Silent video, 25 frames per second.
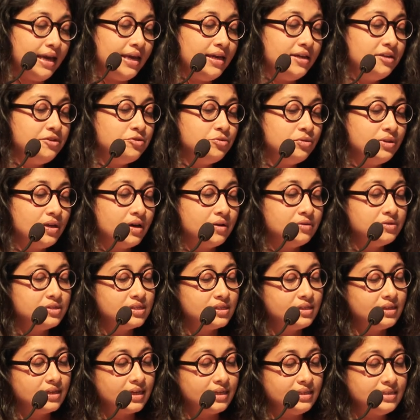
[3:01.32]
In
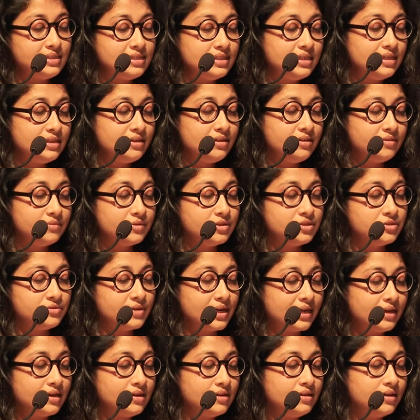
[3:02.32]
2019, he was
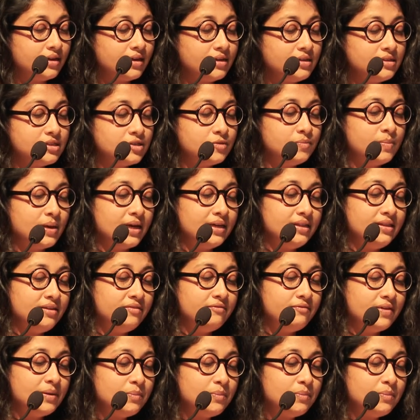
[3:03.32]
recognized by the